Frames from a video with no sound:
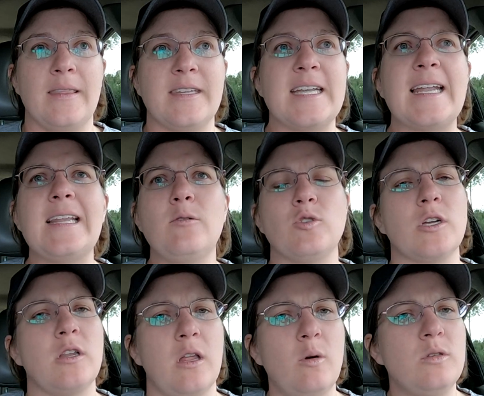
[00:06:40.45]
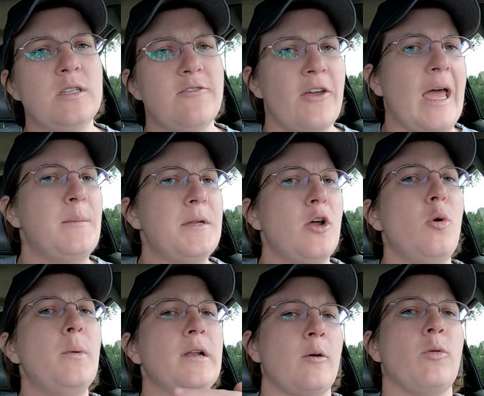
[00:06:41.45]
Sadly, it was closed. If it had been
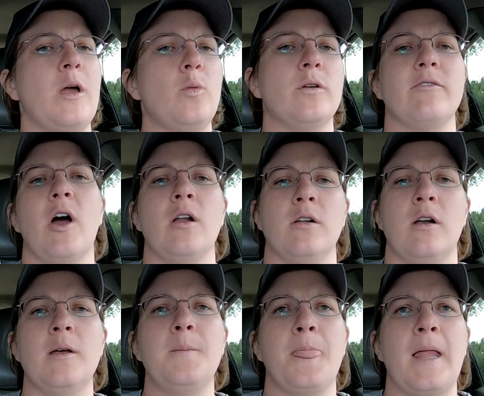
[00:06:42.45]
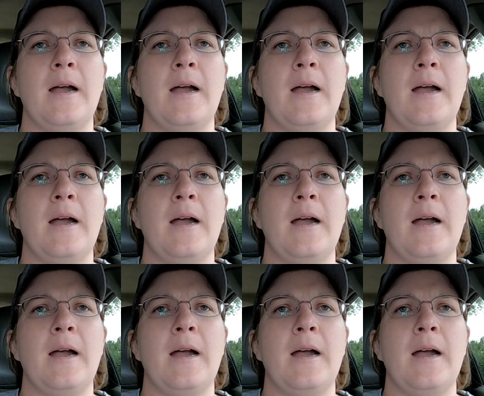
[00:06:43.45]
open, I probably would have gone on it.